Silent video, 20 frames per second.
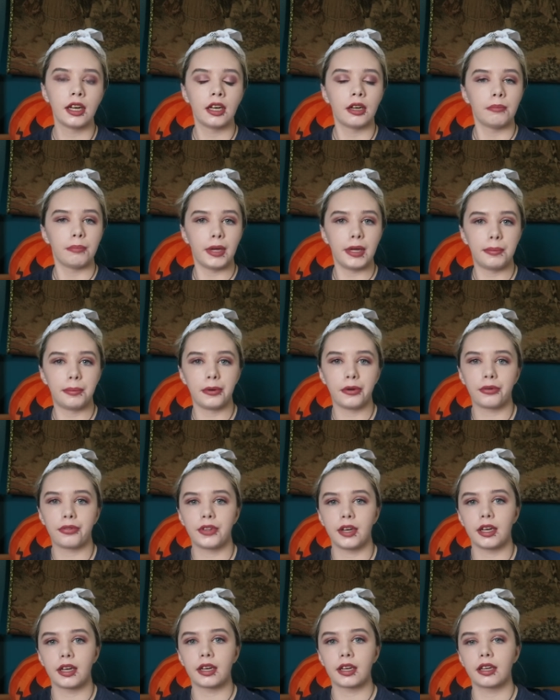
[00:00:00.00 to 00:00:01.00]
People
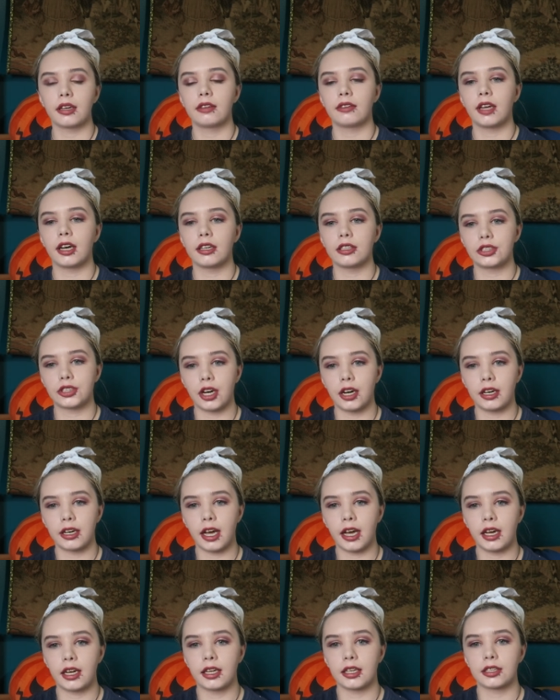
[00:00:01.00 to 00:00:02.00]
think that drug
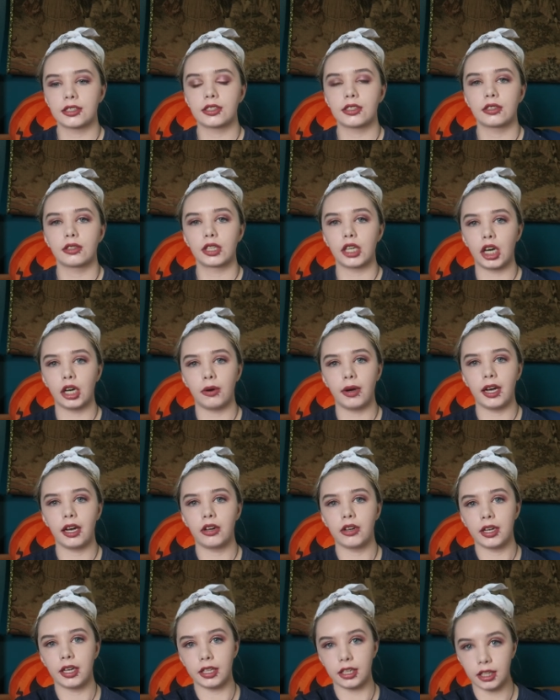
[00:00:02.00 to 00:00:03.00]
addicts go
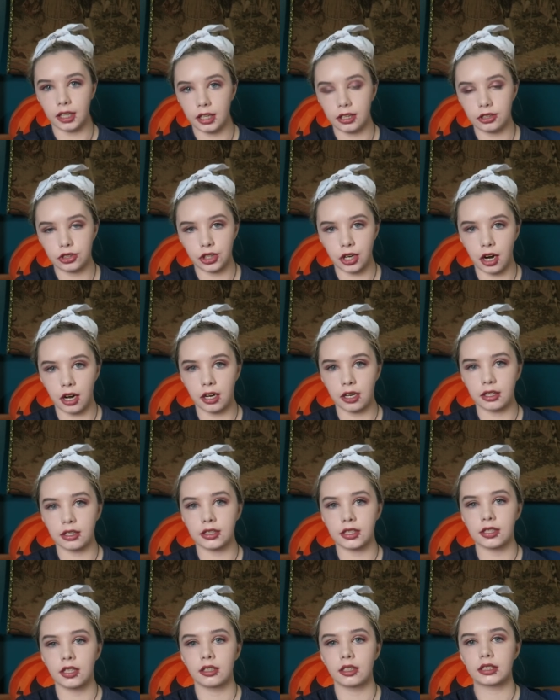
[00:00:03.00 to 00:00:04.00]
out and get
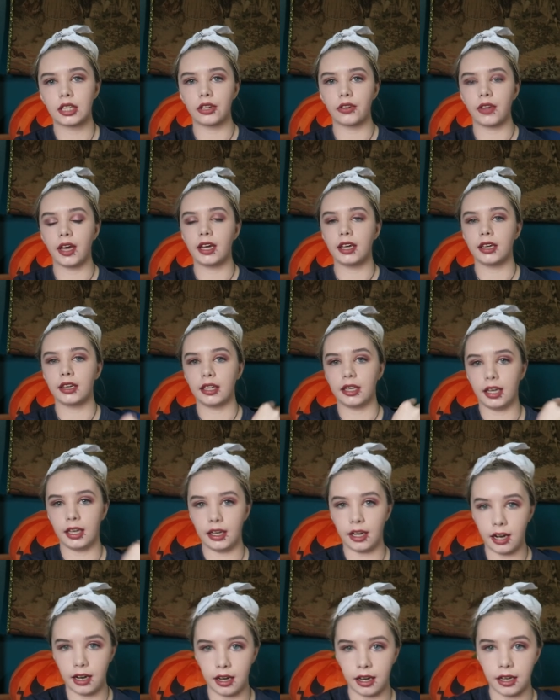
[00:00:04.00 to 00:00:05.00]
drugs so they can
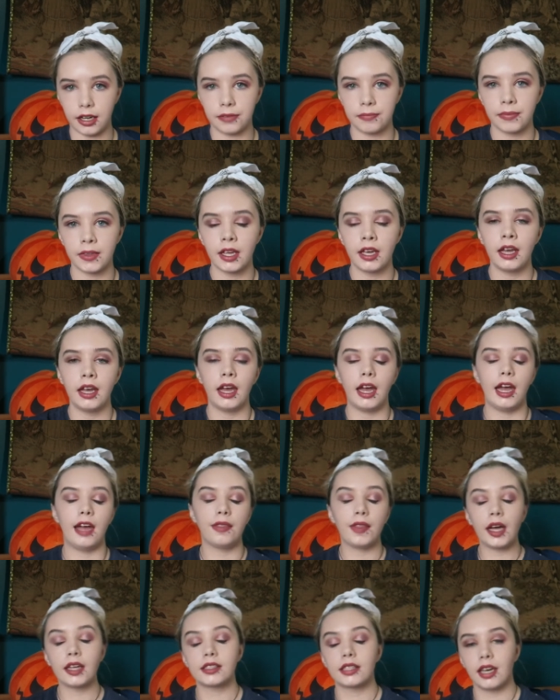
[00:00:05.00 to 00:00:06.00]
get high.
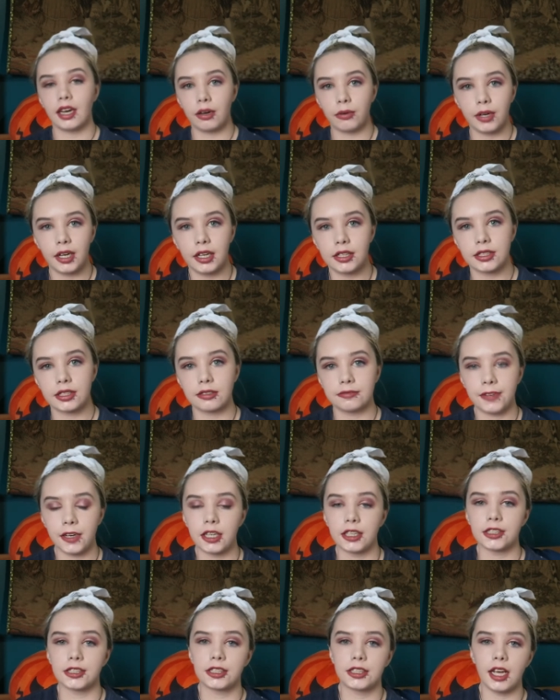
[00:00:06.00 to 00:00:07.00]
And that's how it is at
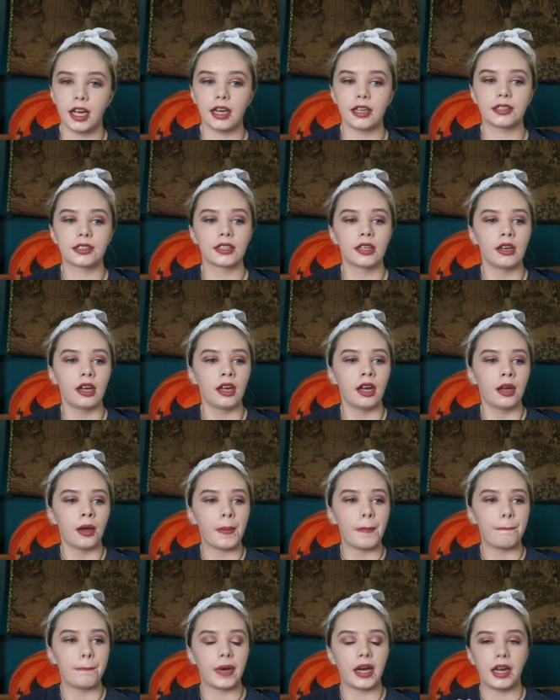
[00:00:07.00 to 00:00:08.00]
first, yes.
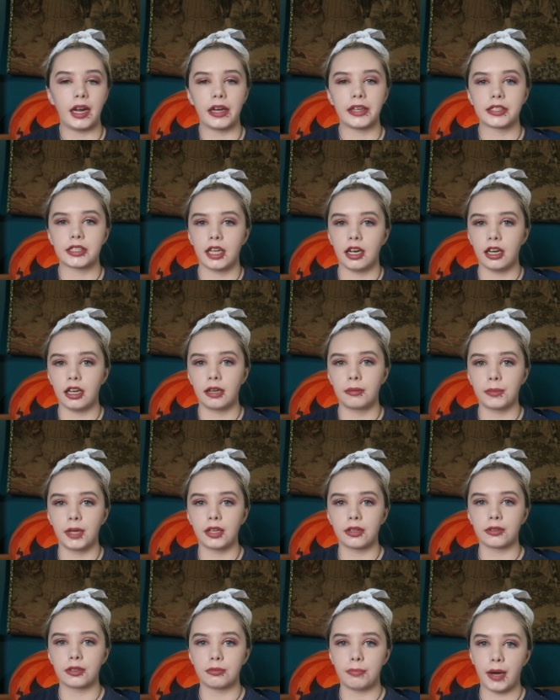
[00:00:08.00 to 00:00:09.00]
But as time
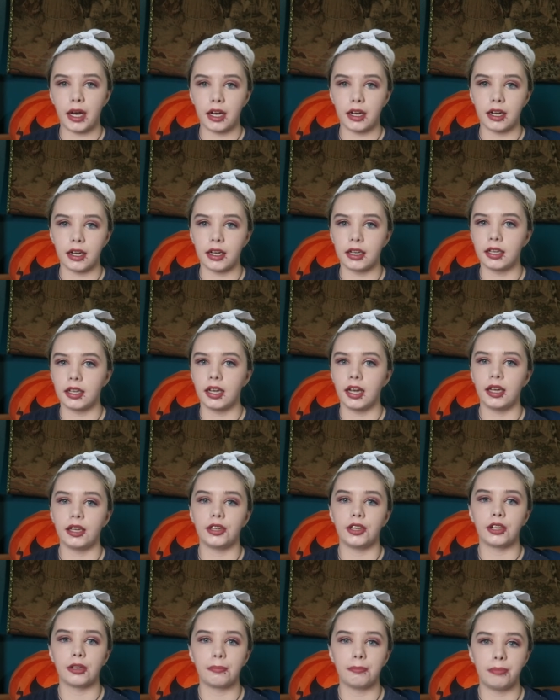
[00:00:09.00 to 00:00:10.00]
goes by
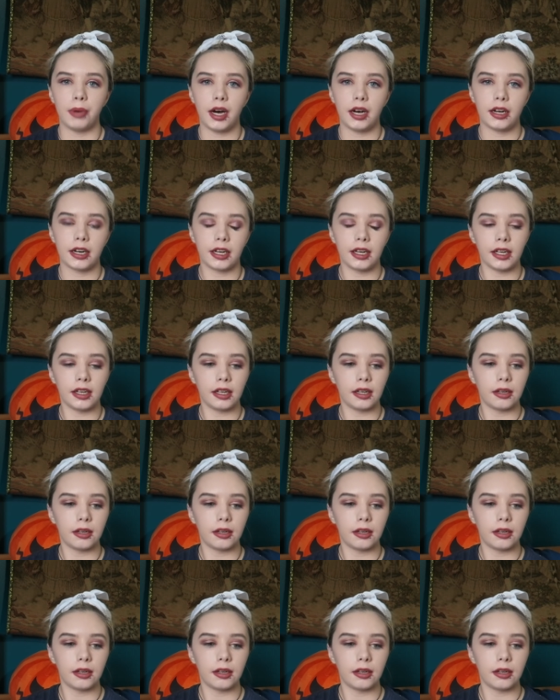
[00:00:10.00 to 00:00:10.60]
and your body